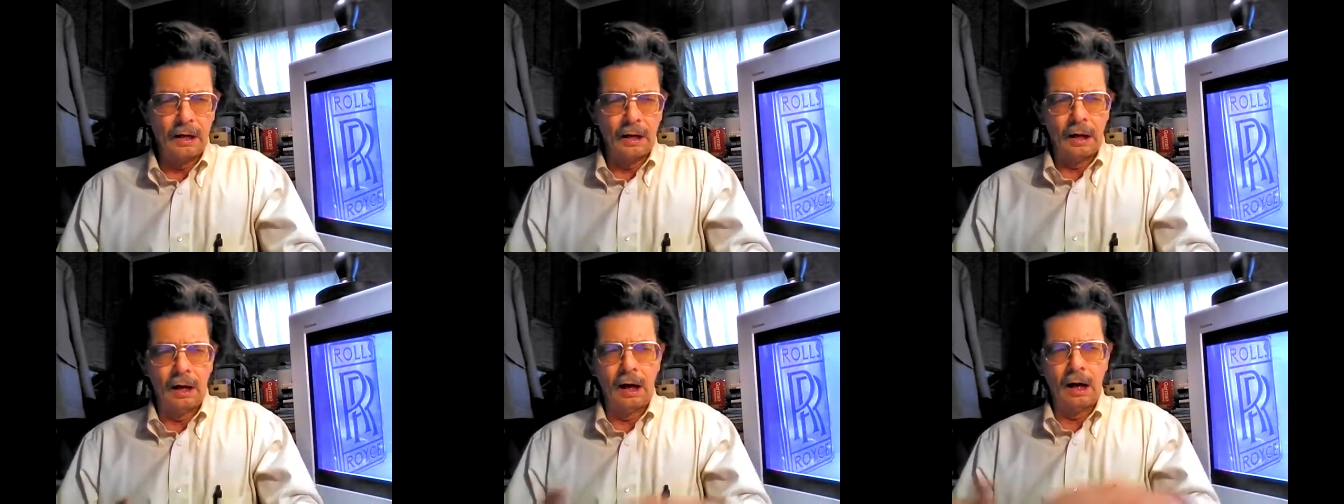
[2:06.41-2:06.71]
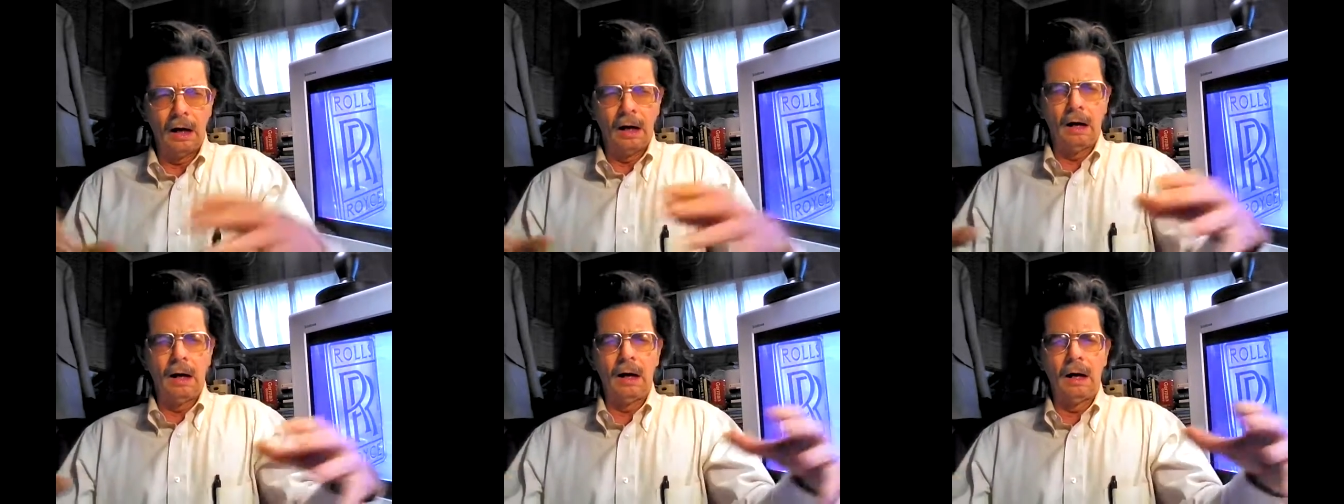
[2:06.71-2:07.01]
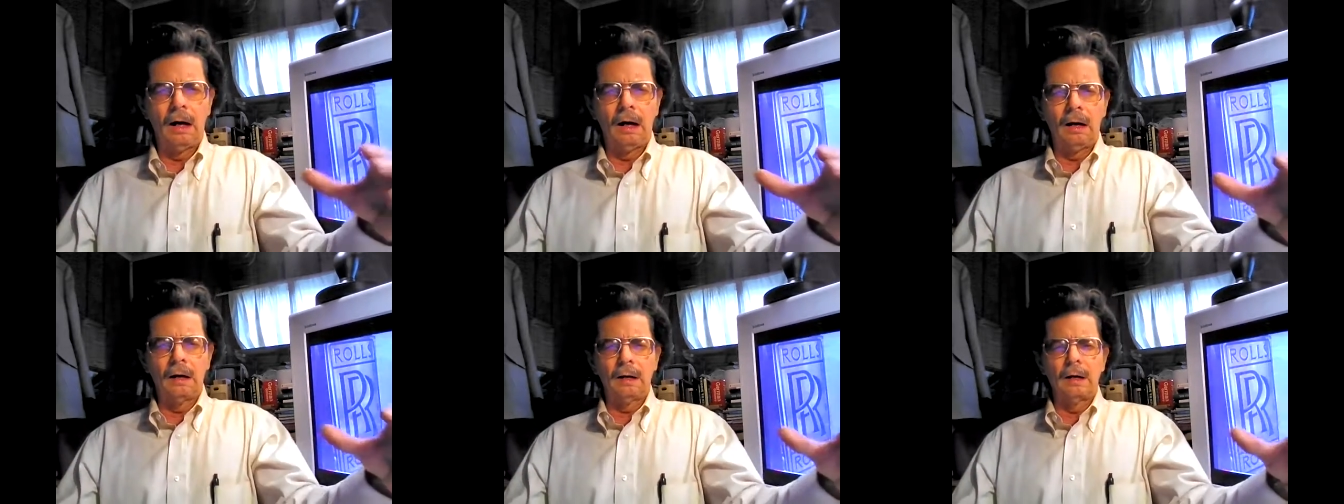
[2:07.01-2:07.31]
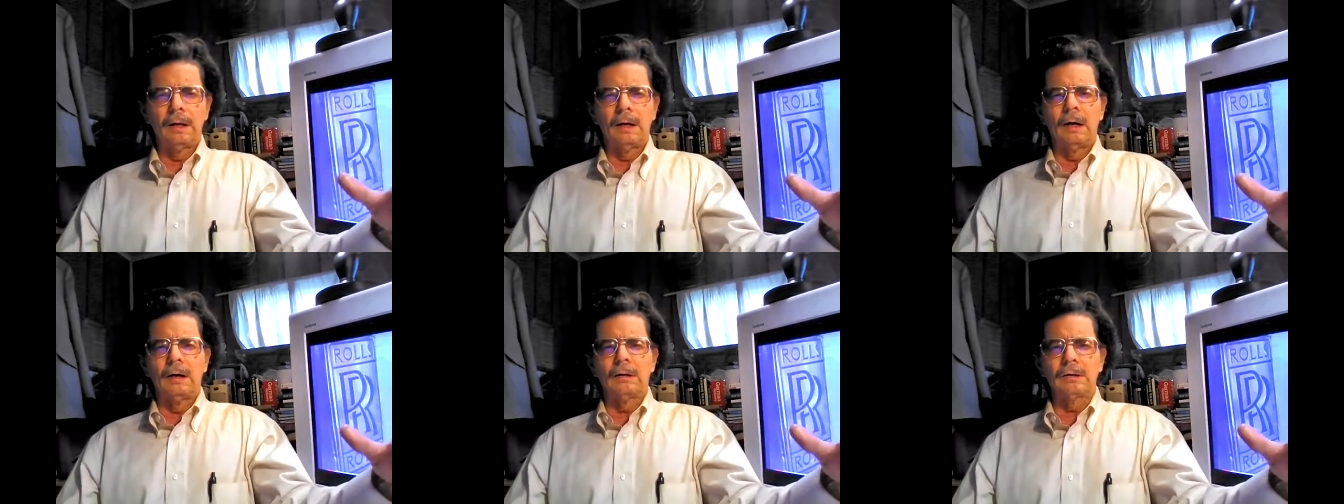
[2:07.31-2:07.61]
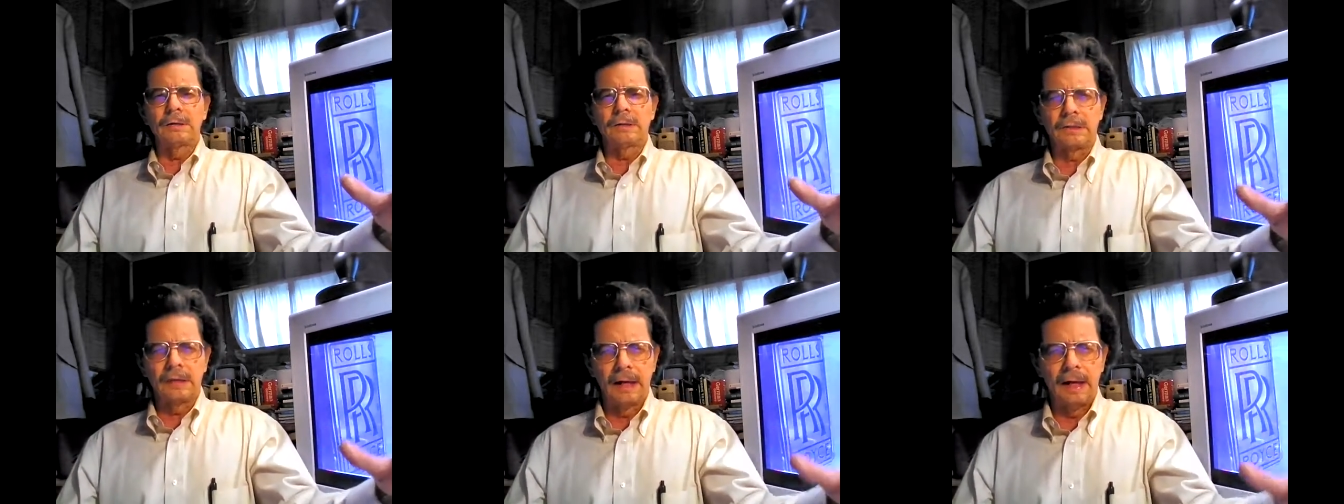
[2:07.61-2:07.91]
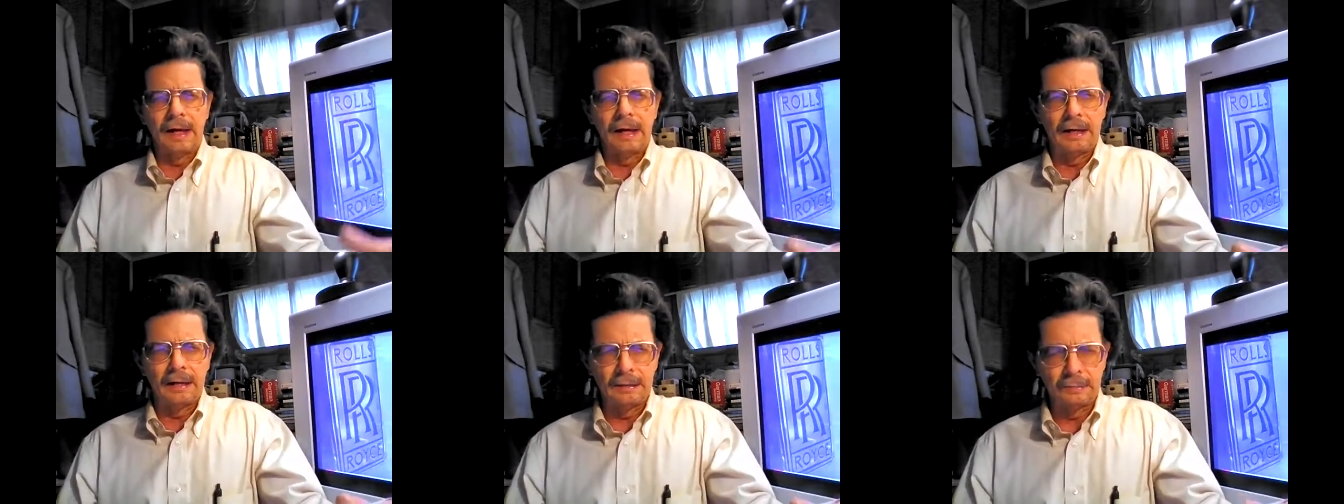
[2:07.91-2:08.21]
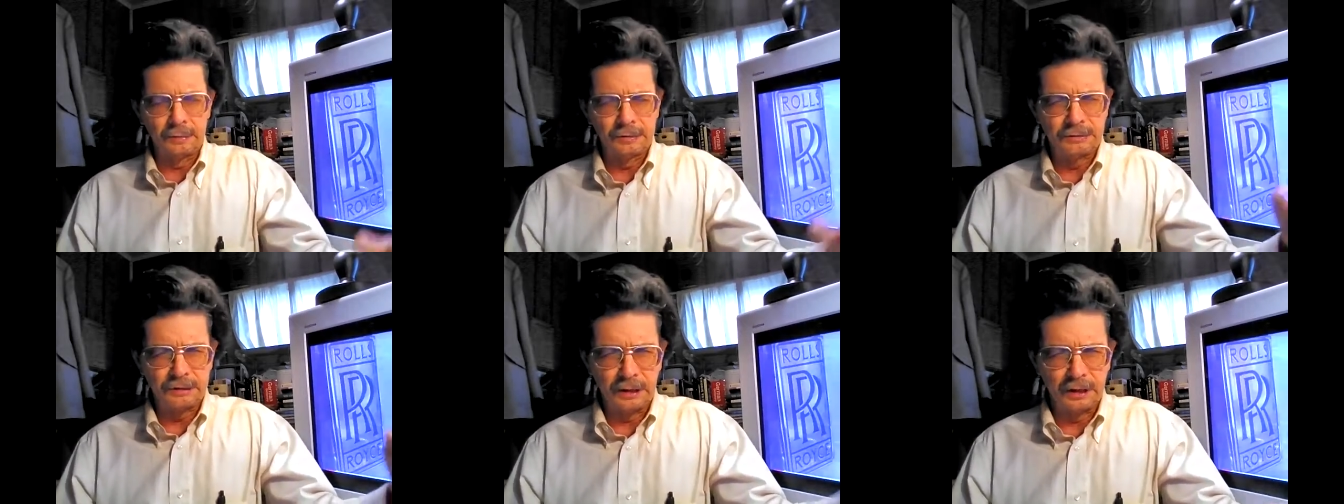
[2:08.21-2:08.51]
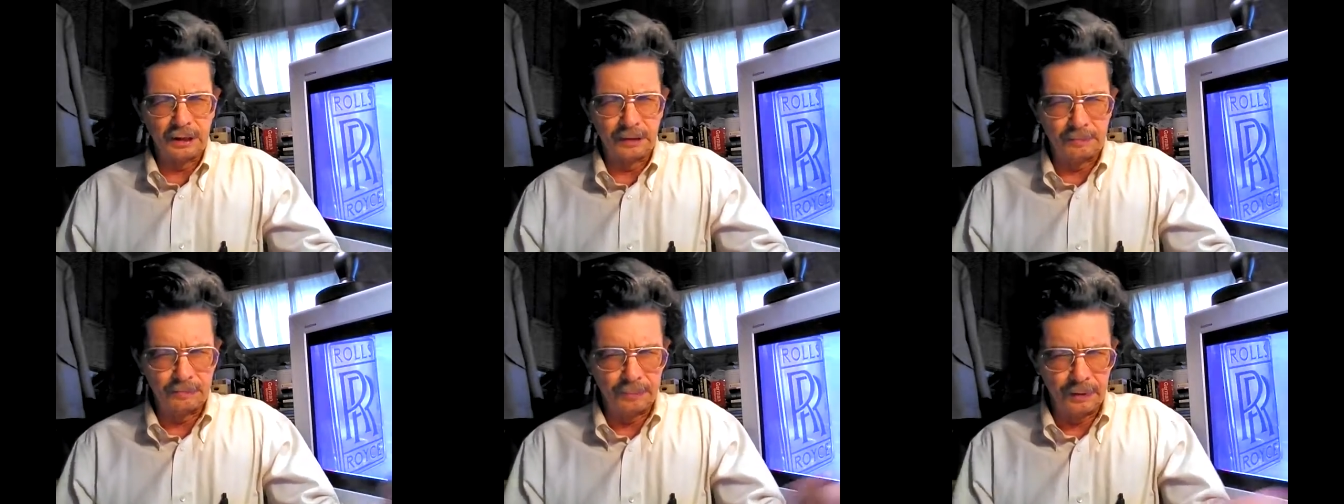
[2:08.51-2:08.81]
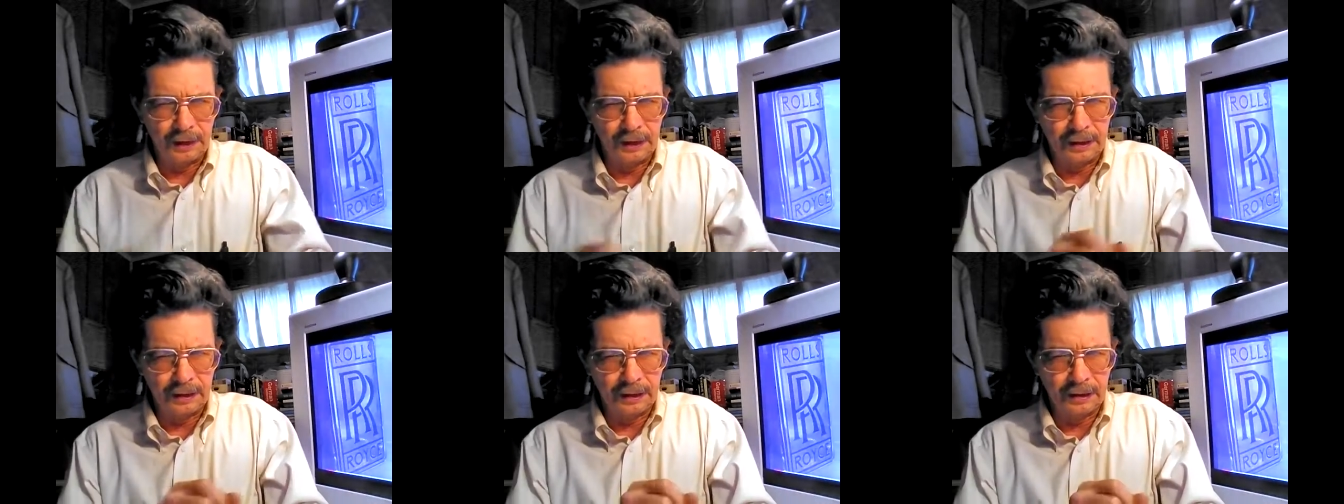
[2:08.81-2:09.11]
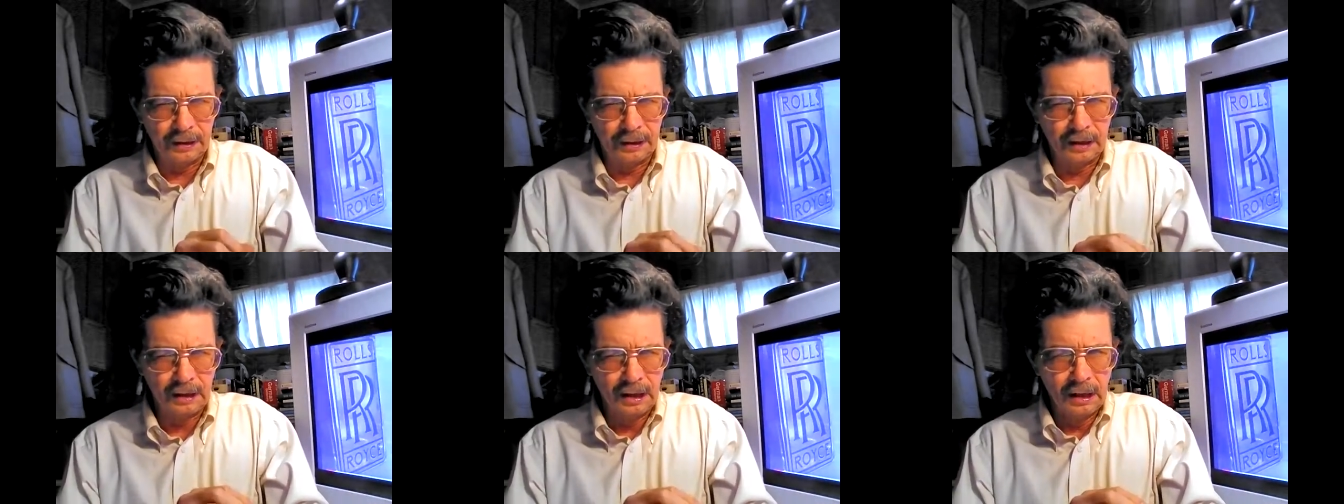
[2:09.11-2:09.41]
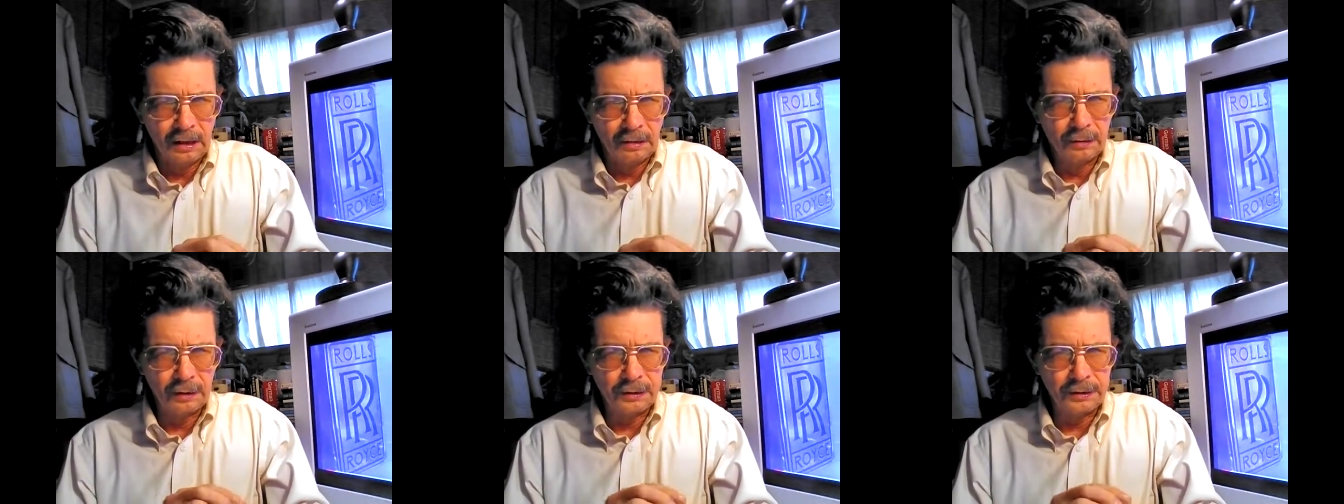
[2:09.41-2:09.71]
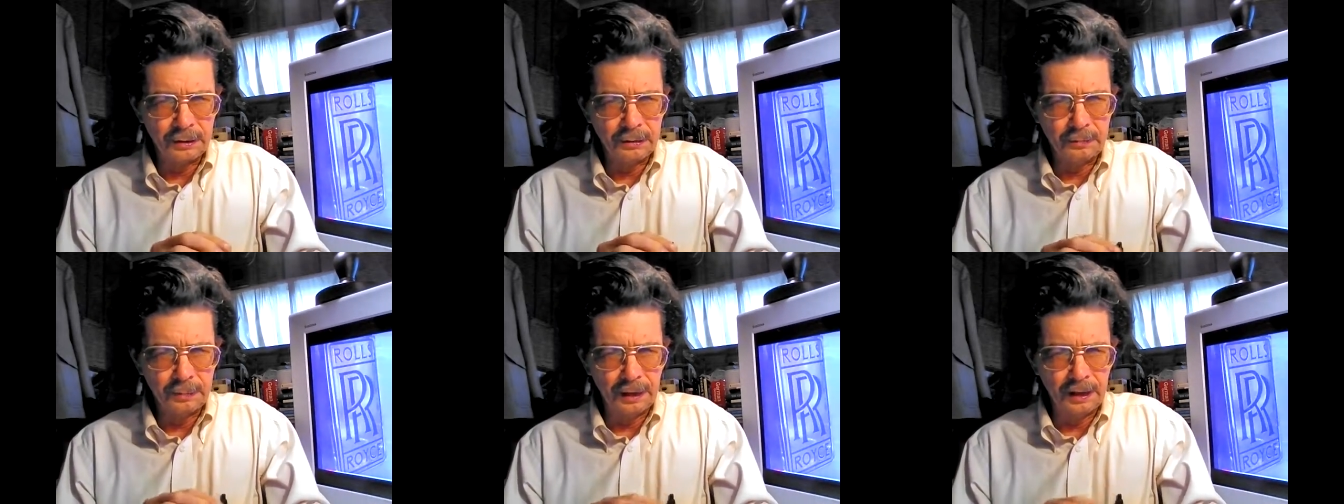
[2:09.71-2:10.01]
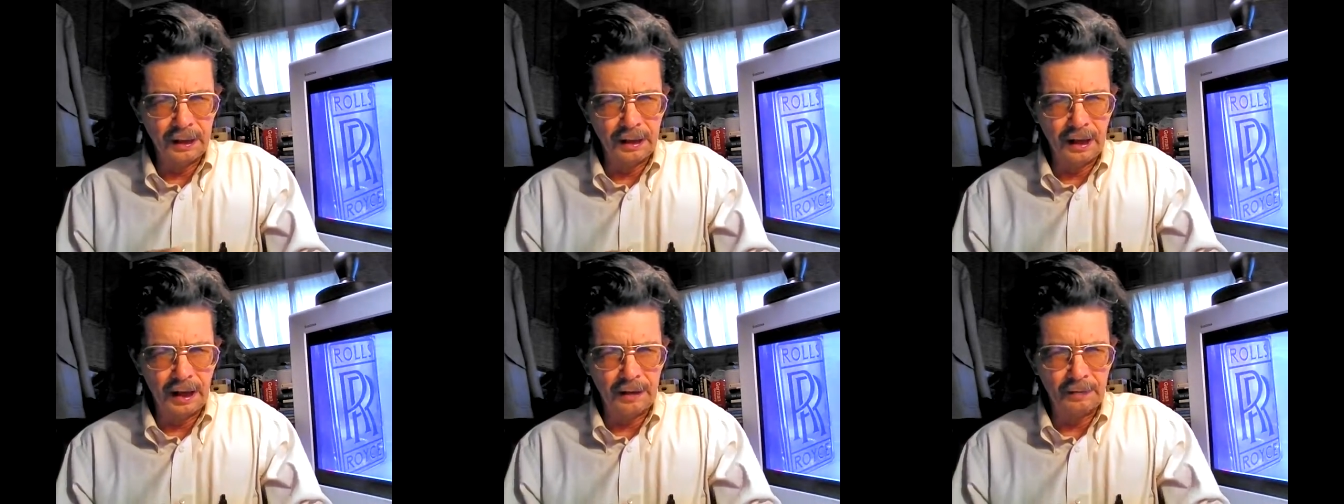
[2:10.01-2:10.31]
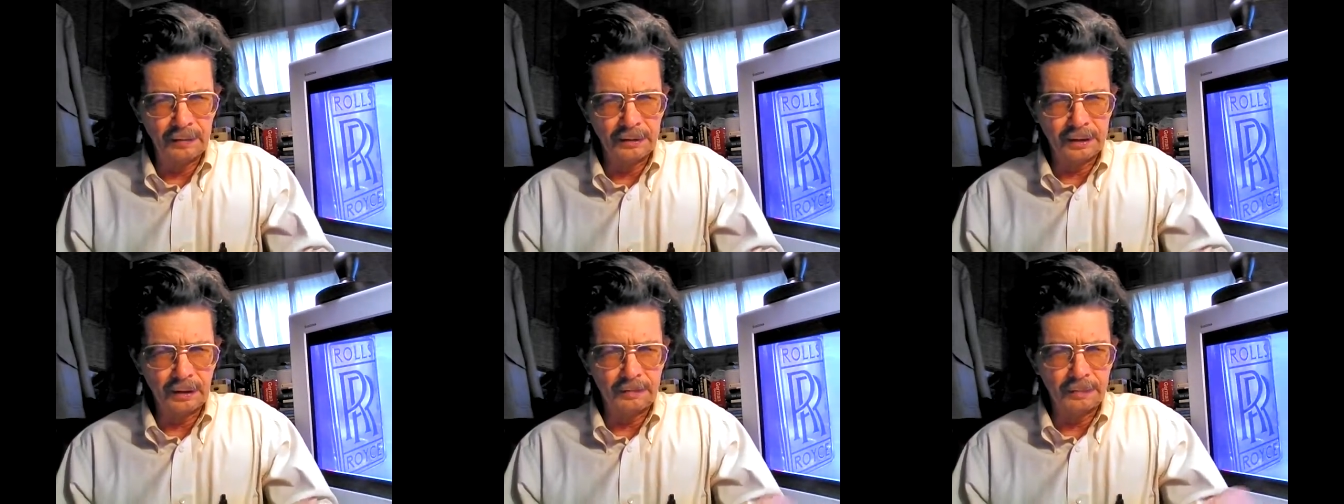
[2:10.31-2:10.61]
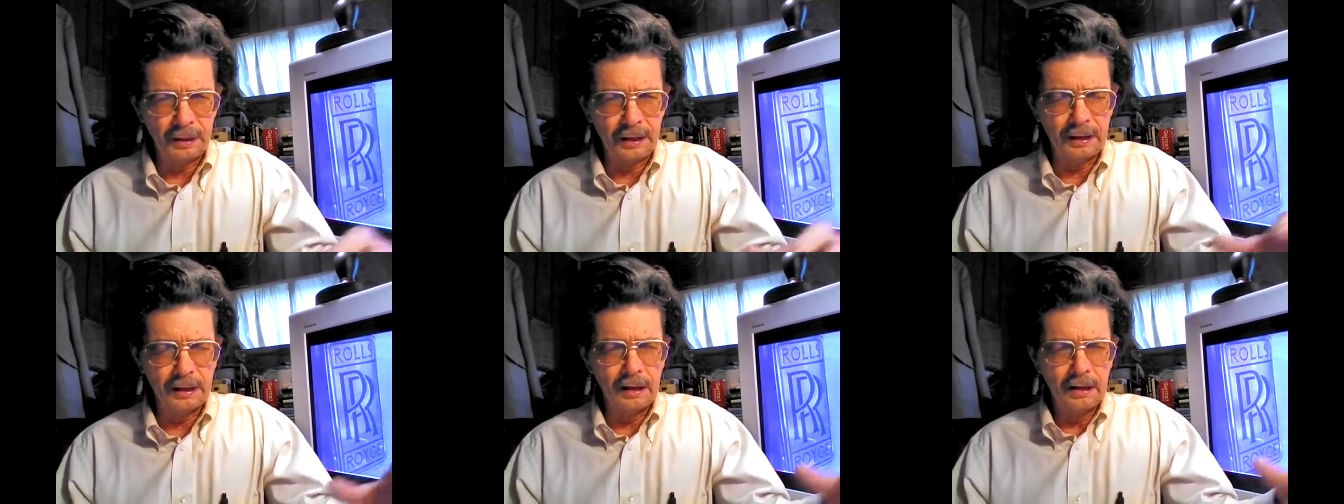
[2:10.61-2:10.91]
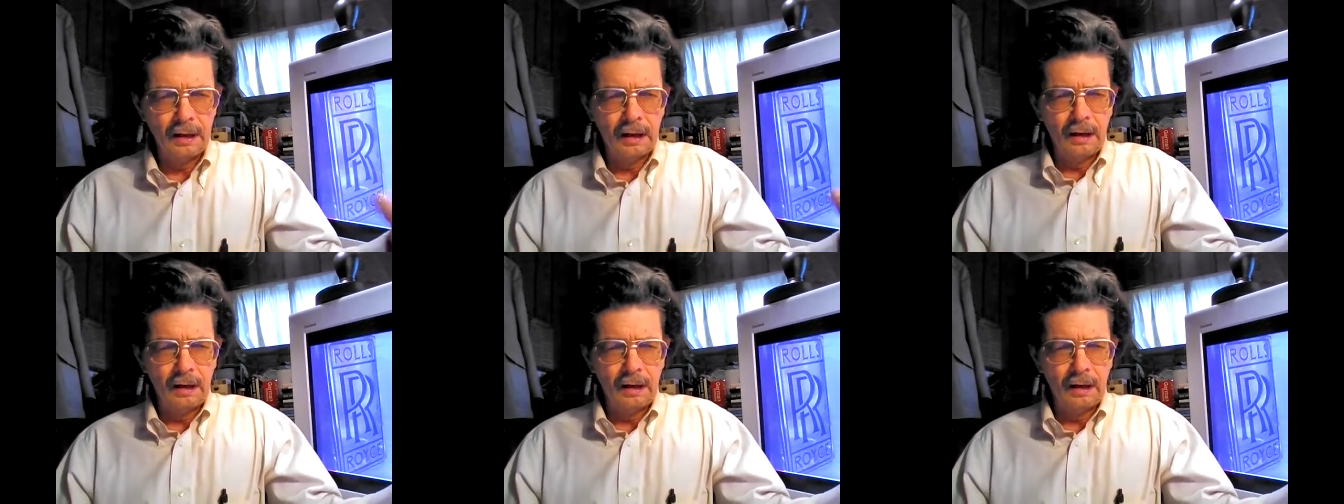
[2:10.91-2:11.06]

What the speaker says: all those things which interfere with you being able to be